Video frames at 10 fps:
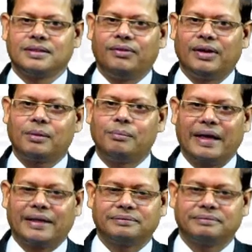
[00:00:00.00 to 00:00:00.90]
Welcome
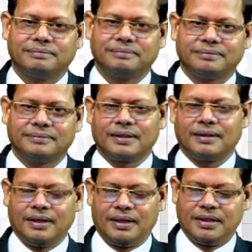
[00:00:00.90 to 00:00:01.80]
back.
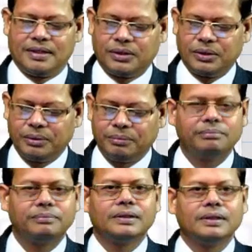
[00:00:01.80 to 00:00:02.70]
So,
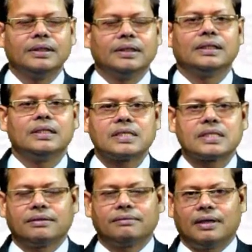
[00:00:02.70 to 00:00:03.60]

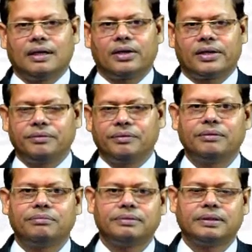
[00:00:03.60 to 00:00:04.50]
already we
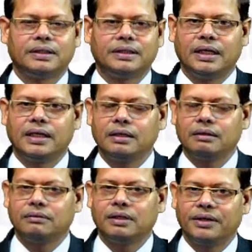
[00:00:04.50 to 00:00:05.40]
have
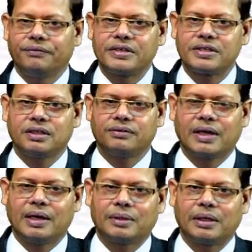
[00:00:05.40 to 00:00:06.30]
done the definition of
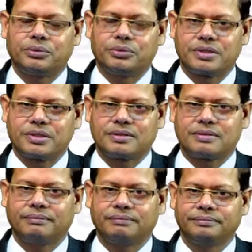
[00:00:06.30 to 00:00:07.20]
capital goods.
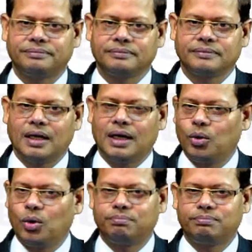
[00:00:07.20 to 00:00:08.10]
I
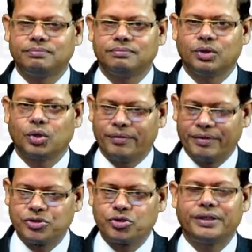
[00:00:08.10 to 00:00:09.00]
hope you have
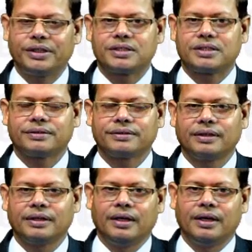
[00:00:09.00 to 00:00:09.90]
enjoyed it,
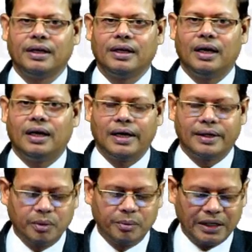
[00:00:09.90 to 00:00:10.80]
and
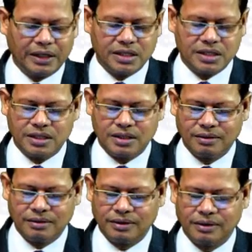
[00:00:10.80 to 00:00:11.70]
let me make it
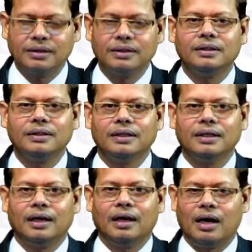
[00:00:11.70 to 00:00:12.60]

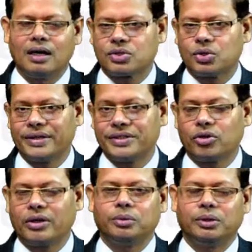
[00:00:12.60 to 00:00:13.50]
also
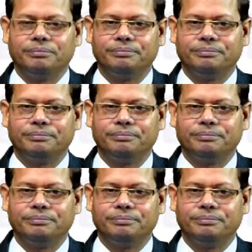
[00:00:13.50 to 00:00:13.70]
enjoyable.